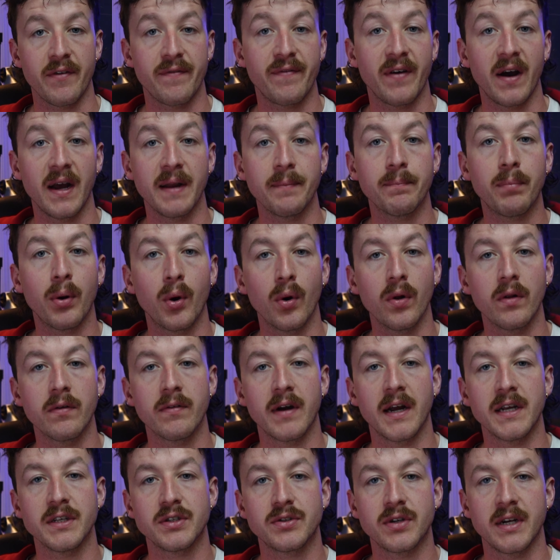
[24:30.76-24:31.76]
find
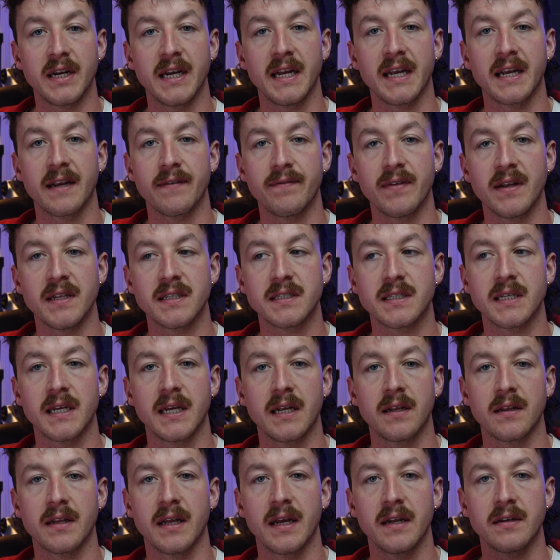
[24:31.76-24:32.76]
polarized training
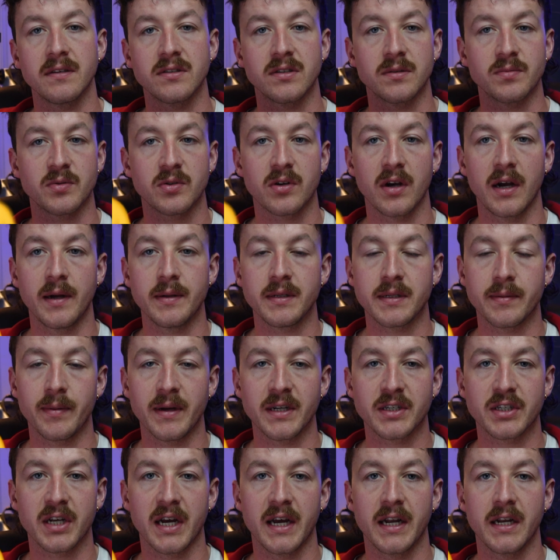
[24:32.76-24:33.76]
convincing, then subscribe to my
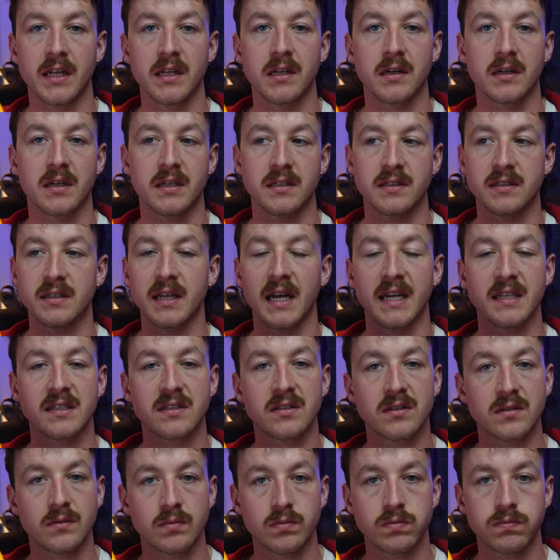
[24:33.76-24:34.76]
channel, because
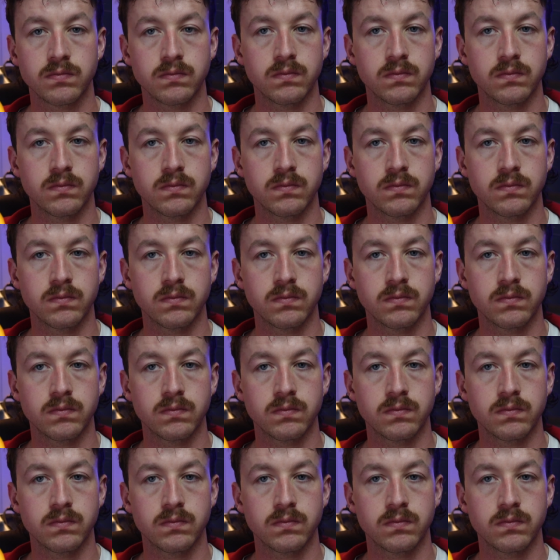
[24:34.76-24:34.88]
that's